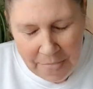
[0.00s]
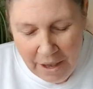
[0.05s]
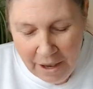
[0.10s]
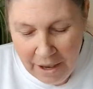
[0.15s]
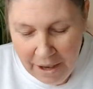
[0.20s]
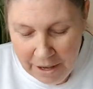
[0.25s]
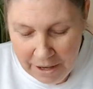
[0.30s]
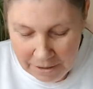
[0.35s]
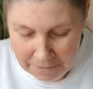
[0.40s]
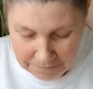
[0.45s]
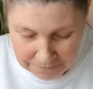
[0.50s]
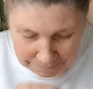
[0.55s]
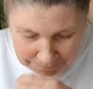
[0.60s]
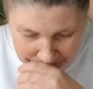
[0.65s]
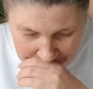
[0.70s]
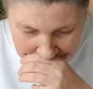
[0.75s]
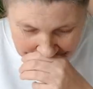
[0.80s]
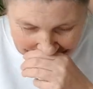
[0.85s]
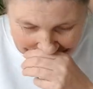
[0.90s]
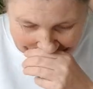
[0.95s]
Um,
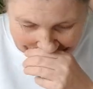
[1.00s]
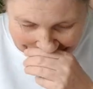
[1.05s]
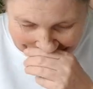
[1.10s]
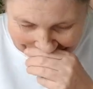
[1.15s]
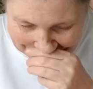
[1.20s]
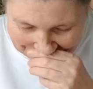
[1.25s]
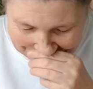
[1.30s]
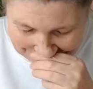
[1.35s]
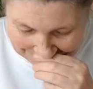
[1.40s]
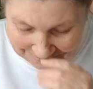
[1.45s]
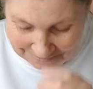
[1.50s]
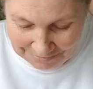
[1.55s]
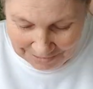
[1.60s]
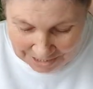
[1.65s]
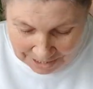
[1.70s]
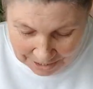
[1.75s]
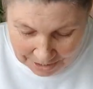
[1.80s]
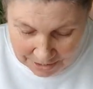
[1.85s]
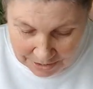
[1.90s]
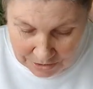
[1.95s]

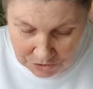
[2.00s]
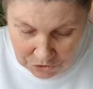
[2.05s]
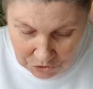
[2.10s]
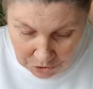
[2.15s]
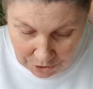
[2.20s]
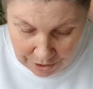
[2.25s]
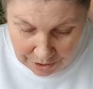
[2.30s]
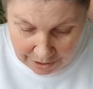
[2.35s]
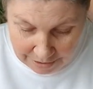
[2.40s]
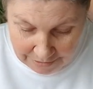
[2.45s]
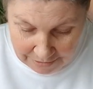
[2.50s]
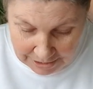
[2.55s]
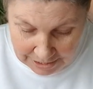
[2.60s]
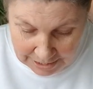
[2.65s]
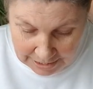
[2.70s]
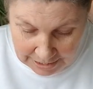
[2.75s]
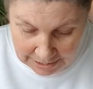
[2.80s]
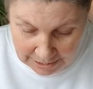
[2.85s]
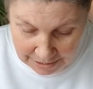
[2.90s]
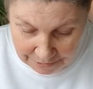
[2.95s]
yeah, so I
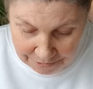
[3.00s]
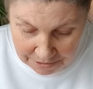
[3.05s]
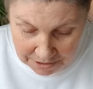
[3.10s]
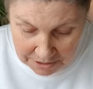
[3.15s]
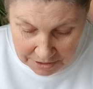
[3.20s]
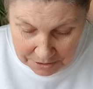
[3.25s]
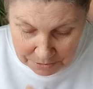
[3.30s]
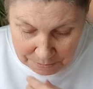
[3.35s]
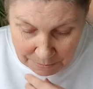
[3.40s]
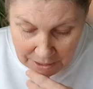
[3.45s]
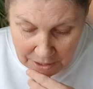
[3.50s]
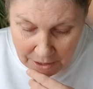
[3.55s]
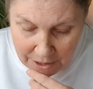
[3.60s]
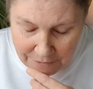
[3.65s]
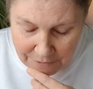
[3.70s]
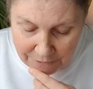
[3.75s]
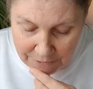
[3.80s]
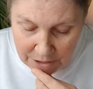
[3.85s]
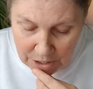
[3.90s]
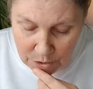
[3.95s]
really love this. But
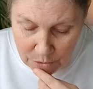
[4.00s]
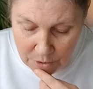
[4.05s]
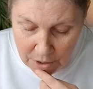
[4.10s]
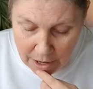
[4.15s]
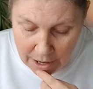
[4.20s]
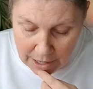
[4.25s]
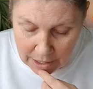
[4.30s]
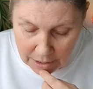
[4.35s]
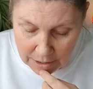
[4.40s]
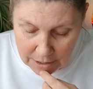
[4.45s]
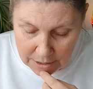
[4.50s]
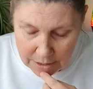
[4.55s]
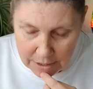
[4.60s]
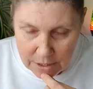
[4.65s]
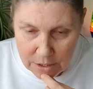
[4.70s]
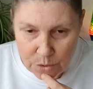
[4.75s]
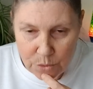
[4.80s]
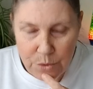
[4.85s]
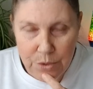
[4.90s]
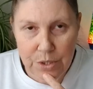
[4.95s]
I feel like this
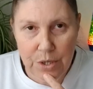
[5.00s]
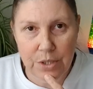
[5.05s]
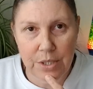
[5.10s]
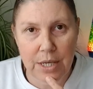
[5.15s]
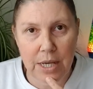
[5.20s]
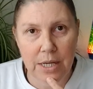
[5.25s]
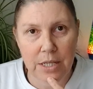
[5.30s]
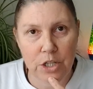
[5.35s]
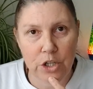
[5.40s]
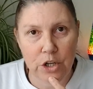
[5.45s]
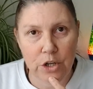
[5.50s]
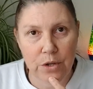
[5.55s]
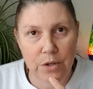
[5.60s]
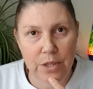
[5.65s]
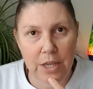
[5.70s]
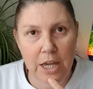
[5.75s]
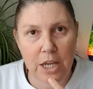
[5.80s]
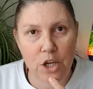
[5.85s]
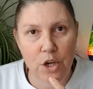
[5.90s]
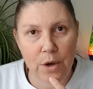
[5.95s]
is also saying to you
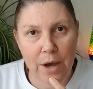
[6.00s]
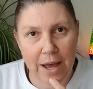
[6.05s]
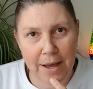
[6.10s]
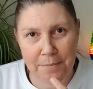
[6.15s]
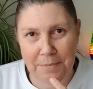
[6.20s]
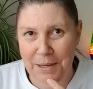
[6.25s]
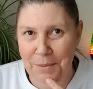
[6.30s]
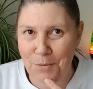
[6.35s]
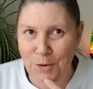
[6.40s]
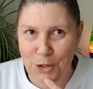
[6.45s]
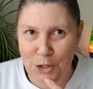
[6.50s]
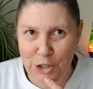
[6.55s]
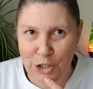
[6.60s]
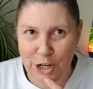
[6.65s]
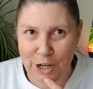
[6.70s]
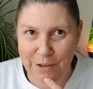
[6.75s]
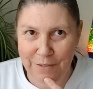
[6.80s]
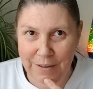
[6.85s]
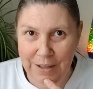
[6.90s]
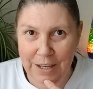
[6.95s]
that you are being watched
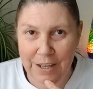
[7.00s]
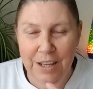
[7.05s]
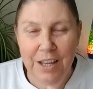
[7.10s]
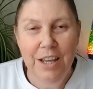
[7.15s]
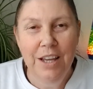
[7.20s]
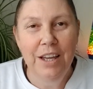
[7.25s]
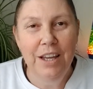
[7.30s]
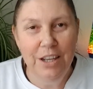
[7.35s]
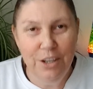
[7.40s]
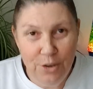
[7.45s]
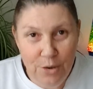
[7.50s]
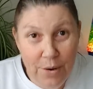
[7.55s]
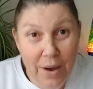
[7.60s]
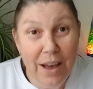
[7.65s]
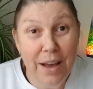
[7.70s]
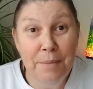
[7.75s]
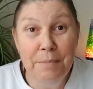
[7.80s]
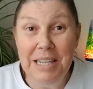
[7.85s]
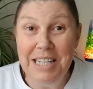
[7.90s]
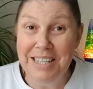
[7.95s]
over and you
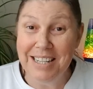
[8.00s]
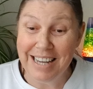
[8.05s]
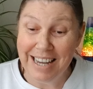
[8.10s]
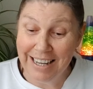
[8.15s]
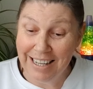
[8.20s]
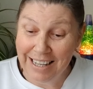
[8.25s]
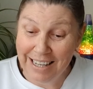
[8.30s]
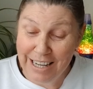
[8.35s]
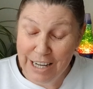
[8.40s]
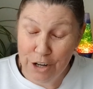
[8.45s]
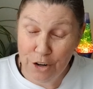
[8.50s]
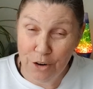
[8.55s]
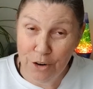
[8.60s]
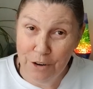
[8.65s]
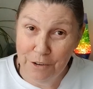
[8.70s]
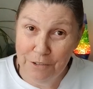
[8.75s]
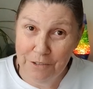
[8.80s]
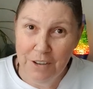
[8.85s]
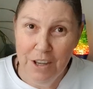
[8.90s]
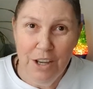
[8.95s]
are being taken care
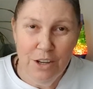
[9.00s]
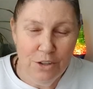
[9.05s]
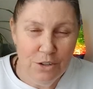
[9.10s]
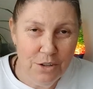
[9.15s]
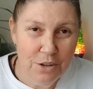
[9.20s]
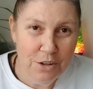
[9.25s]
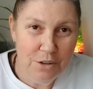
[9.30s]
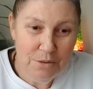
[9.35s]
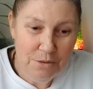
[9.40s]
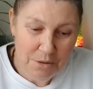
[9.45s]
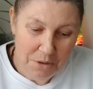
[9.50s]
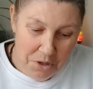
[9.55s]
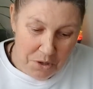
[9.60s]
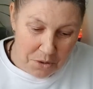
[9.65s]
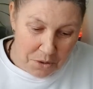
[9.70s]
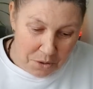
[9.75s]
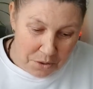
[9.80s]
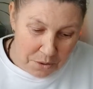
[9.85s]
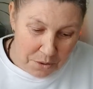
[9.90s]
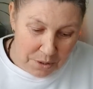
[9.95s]
of. So, you
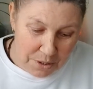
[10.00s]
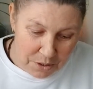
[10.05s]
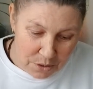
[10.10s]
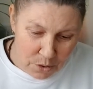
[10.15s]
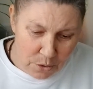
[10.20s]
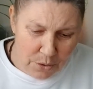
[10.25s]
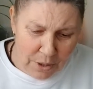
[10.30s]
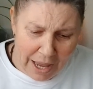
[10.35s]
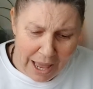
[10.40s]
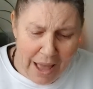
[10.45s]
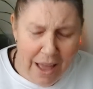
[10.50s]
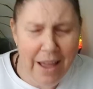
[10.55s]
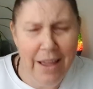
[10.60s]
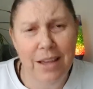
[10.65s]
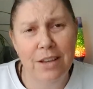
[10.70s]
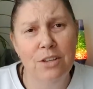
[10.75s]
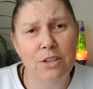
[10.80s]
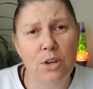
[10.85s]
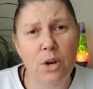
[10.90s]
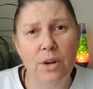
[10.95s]
know, it's
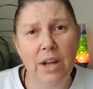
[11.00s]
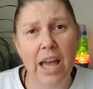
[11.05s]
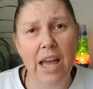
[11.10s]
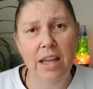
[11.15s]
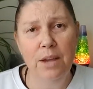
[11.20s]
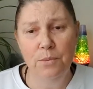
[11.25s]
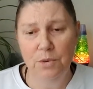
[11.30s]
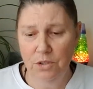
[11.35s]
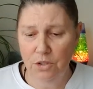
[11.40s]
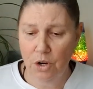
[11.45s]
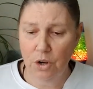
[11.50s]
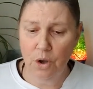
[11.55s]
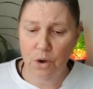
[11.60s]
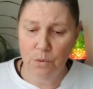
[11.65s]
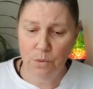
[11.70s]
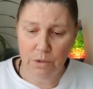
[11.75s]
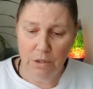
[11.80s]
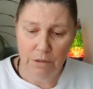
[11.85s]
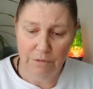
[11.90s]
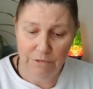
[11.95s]
okay. It's okay to go
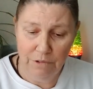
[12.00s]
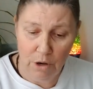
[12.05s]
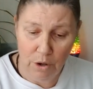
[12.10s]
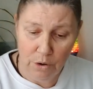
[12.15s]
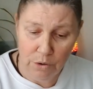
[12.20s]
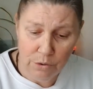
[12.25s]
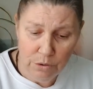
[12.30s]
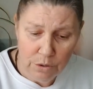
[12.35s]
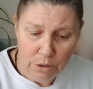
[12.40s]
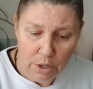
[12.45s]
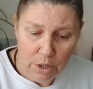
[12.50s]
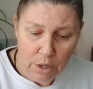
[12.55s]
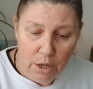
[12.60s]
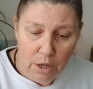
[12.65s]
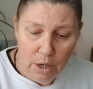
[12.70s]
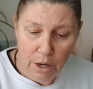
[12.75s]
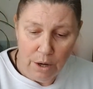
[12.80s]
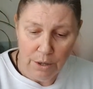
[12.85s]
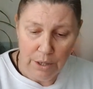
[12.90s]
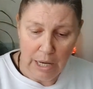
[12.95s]
with the flow,
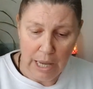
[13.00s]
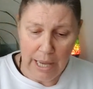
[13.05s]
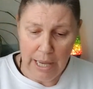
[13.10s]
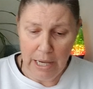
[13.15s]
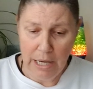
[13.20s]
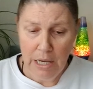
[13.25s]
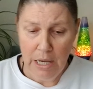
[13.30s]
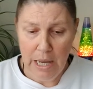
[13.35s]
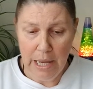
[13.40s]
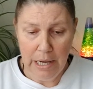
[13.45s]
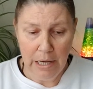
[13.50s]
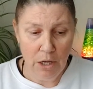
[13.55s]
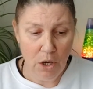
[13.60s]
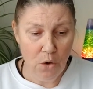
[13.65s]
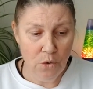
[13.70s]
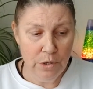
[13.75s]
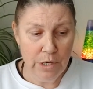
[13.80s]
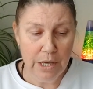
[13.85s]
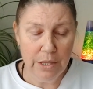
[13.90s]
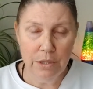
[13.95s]
okay, and
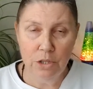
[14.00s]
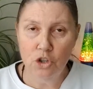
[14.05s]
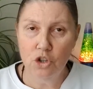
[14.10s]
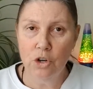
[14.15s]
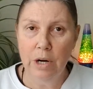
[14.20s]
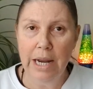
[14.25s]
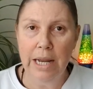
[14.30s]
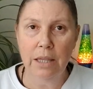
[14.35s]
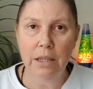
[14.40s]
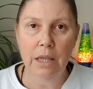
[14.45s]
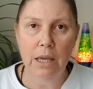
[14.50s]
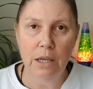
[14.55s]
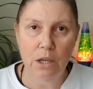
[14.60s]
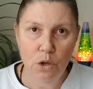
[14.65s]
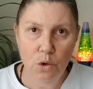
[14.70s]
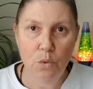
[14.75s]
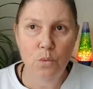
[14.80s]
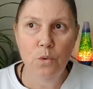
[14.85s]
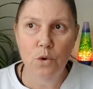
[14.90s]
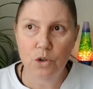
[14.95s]
go down the track that
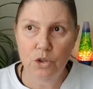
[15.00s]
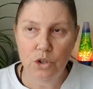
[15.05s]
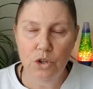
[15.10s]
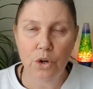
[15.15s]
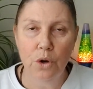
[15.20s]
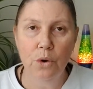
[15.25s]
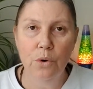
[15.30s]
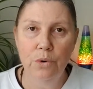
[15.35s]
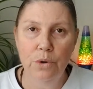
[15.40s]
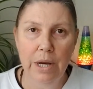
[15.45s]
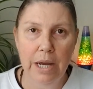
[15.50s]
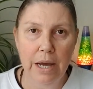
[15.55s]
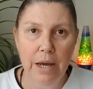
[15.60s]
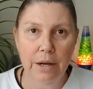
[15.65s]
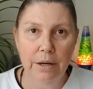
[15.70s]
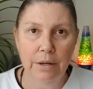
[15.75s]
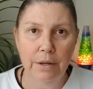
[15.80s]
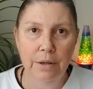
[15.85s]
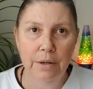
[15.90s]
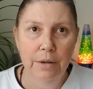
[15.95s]
you want to go
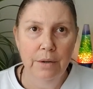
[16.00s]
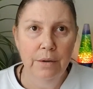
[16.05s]
down.